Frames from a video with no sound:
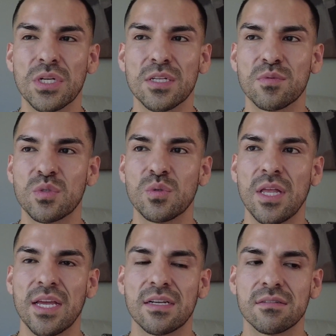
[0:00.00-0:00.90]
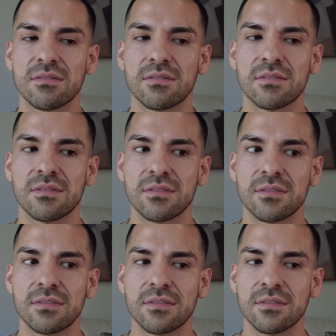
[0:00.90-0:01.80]
comes to like
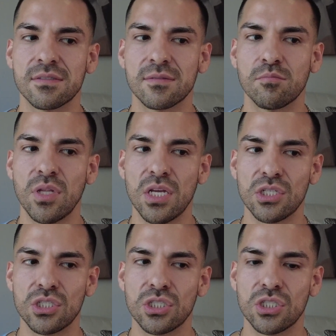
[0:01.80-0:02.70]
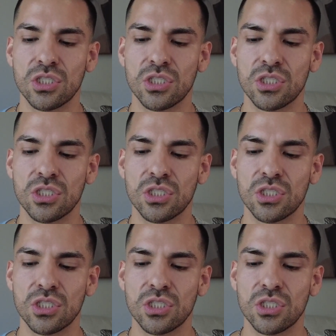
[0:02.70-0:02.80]
blush.